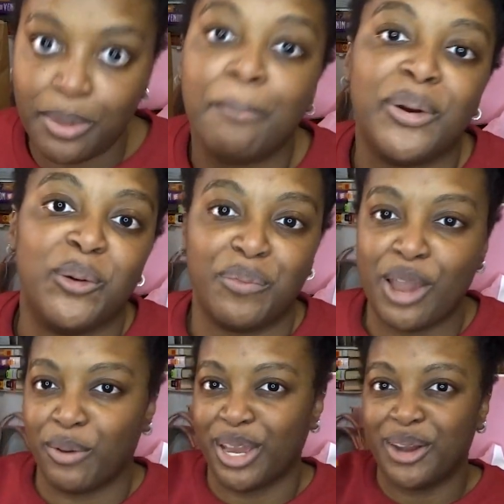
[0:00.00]
Boom,
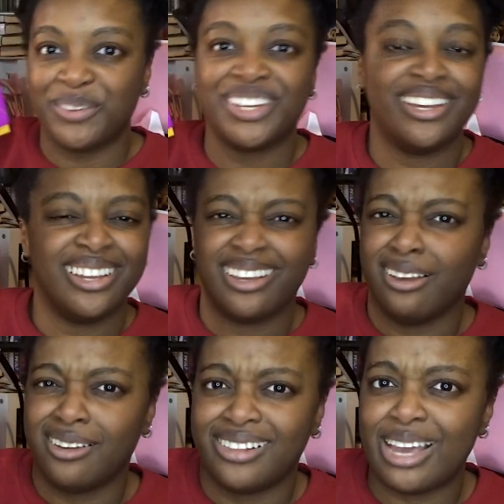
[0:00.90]
there we go.
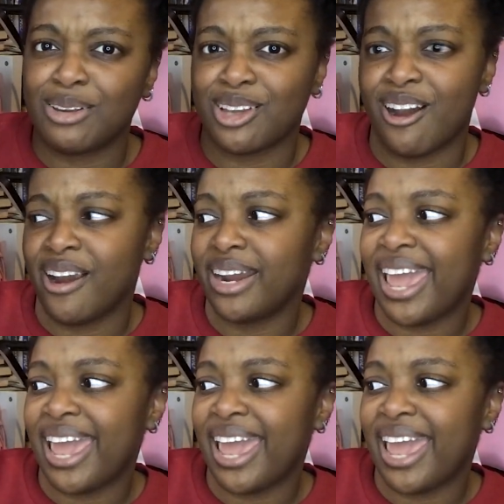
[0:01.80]
Whew, that was hard.